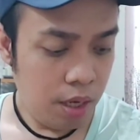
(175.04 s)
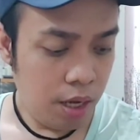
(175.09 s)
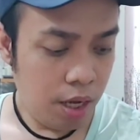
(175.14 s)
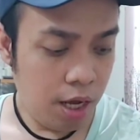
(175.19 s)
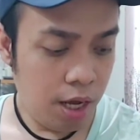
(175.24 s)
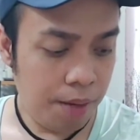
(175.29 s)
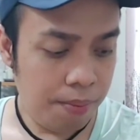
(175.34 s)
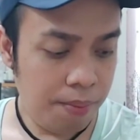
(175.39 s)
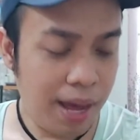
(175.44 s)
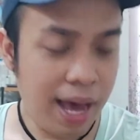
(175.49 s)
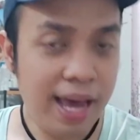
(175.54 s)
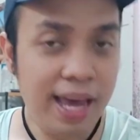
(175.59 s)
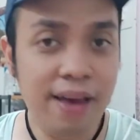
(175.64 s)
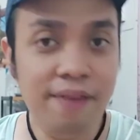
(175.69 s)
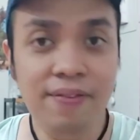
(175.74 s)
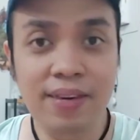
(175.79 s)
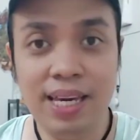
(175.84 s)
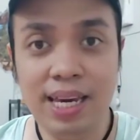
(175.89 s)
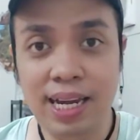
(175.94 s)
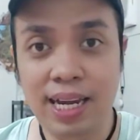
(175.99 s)
I
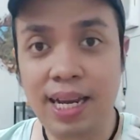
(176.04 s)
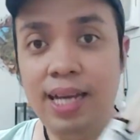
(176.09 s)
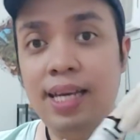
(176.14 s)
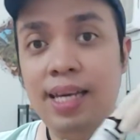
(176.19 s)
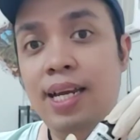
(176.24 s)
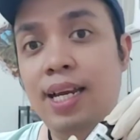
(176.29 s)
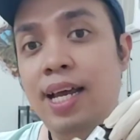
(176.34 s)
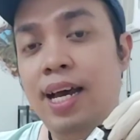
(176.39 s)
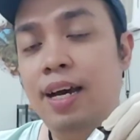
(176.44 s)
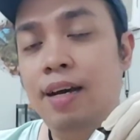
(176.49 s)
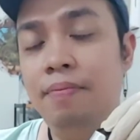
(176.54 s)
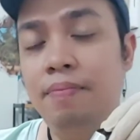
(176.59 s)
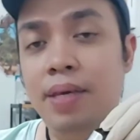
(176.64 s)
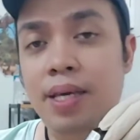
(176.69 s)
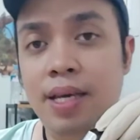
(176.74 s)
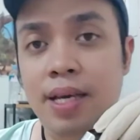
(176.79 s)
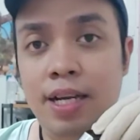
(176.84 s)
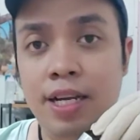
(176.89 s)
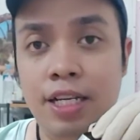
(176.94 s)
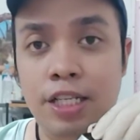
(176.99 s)
have Ilang
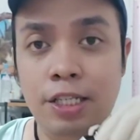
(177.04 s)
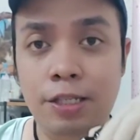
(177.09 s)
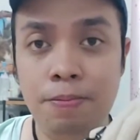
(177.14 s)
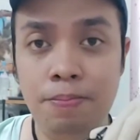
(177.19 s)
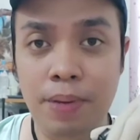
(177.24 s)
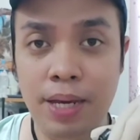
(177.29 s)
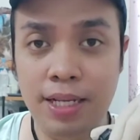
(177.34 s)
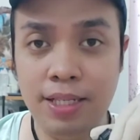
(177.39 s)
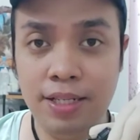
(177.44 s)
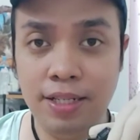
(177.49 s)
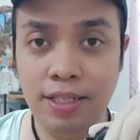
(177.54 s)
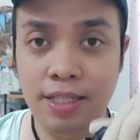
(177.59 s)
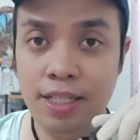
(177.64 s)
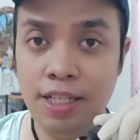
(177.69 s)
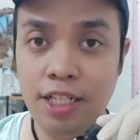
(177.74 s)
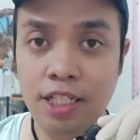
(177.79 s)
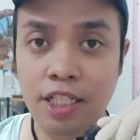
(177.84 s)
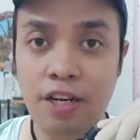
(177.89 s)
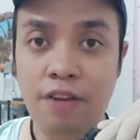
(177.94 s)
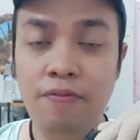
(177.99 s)
because based on
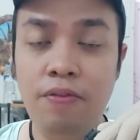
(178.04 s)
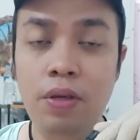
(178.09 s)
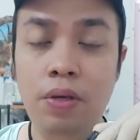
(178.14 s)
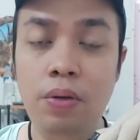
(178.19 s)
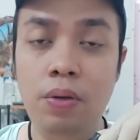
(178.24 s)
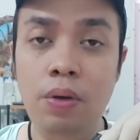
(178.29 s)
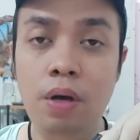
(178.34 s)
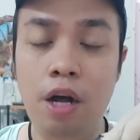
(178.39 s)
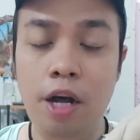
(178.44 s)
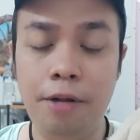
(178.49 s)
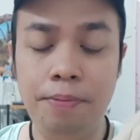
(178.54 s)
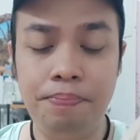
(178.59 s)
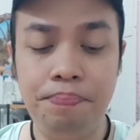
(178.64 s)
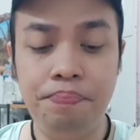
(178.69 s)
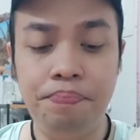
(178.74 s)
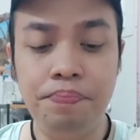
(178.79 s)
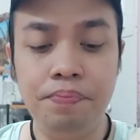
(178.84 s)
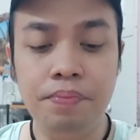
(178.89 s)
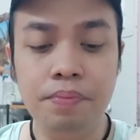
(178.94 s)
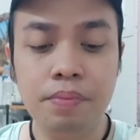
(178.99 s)
the interview,
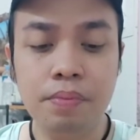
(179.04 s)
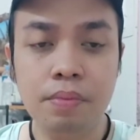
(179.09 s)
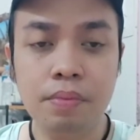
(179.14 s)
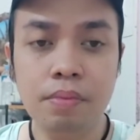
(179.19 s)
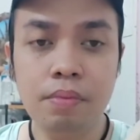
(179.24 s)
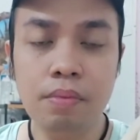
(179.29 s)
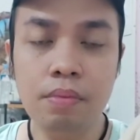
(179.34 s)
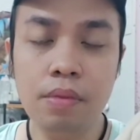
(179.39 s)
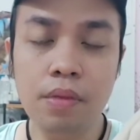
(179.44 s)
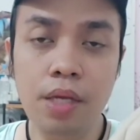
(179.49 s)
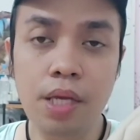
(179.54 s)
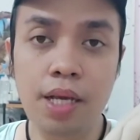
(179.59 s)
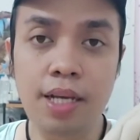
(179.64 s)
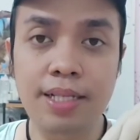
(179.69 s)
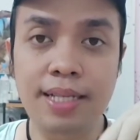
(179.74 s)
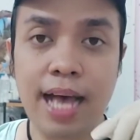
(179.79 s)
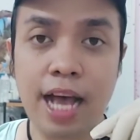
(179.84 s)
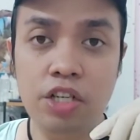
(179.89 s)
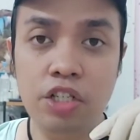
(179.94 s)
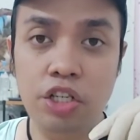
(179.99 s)

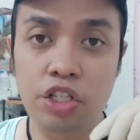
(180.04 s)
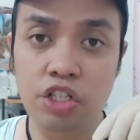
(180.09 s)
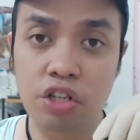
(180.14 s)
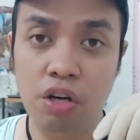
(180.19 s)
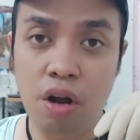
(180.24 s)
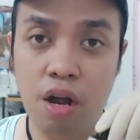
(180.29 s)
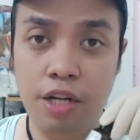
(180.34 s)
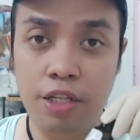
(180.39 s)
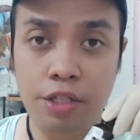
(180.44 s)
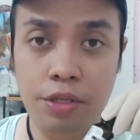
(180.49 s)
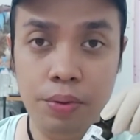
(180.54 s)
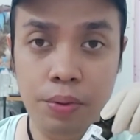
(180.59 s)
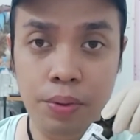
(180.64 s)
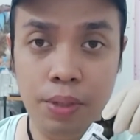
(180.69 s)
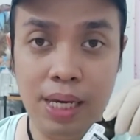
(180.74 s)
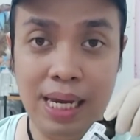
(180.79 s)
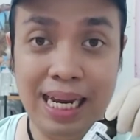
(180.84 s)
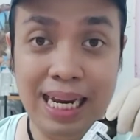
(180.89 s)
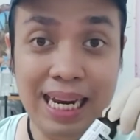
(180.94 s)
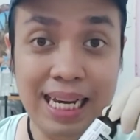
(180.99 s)
he's actually drawn
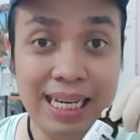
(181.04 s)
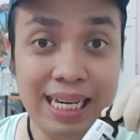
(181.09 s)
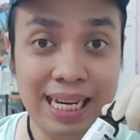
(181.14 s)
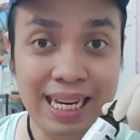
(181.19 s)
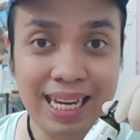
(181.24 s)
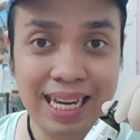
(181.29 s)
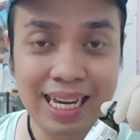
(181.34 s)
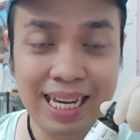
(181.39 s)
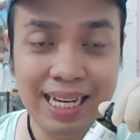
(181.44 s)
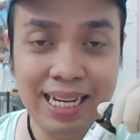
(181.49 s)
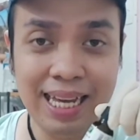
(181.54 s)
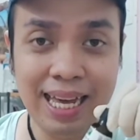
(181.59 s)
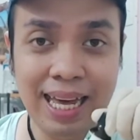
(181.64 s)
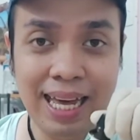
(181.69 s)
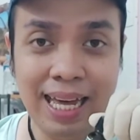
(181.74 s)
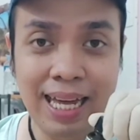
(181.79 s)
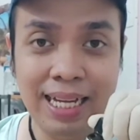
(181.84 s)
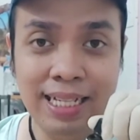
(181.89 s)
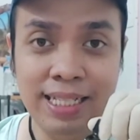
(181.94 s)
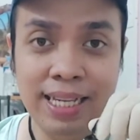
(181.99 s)
to Ilang,
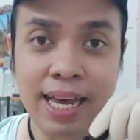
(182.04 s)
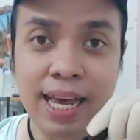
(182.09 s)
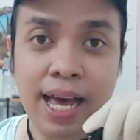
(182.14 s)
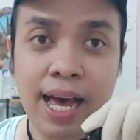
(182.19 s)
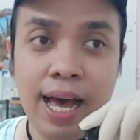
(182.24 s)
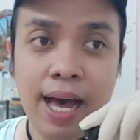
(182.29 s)
and